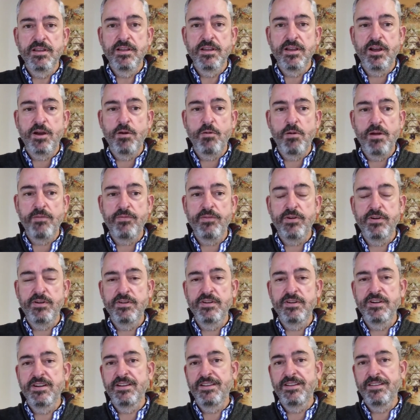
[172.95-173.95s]

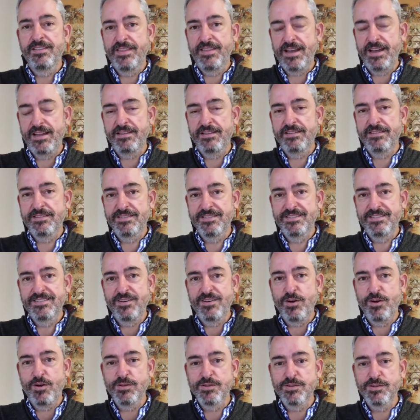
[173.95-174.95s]
However, that
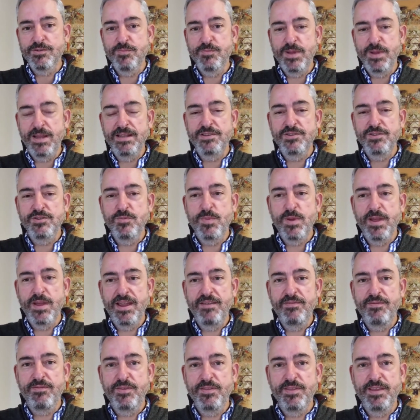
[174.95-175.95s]
also means you pay
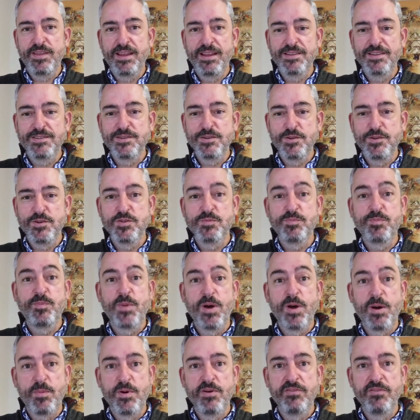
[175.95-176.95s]
for things you use
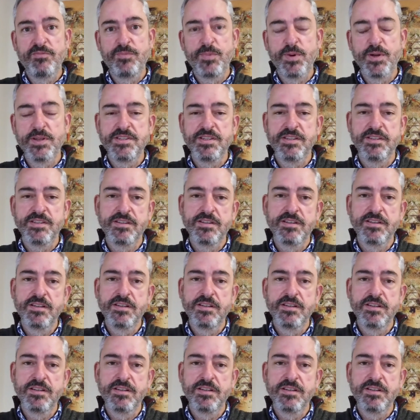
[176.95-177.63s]
above budget.